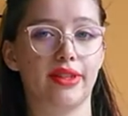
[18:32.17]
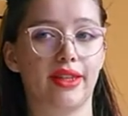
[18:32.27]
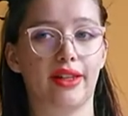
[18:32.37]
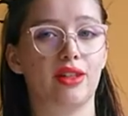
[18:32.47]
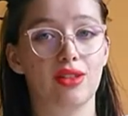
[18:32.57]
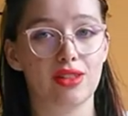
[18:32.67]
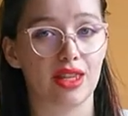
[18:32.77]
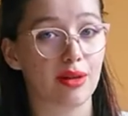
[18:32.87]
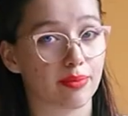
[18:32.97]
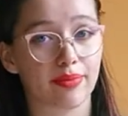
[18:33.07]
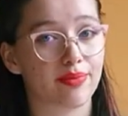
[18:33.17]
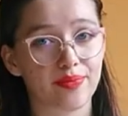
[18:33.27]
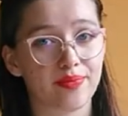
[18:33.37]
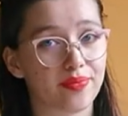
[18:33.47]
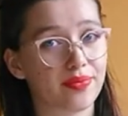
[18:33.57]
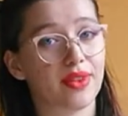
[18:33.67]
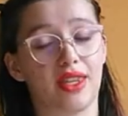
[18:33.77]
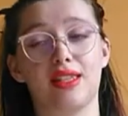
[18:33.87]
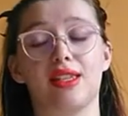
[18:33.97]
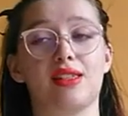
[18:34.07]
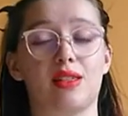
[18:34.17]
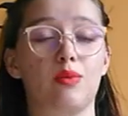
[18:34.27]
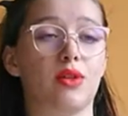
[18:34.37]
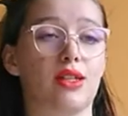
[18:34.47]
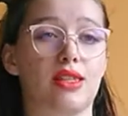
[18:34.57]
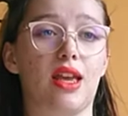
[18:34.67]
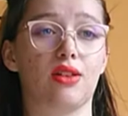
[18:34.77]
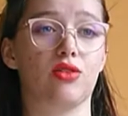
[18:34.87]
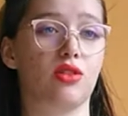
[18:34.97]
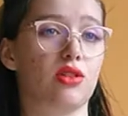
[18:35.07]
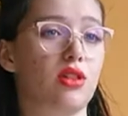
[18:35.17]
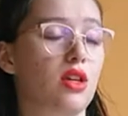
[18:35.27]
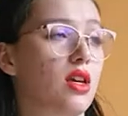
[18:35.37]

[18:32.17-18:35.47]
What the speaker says: and use them. That's as simple as that. You just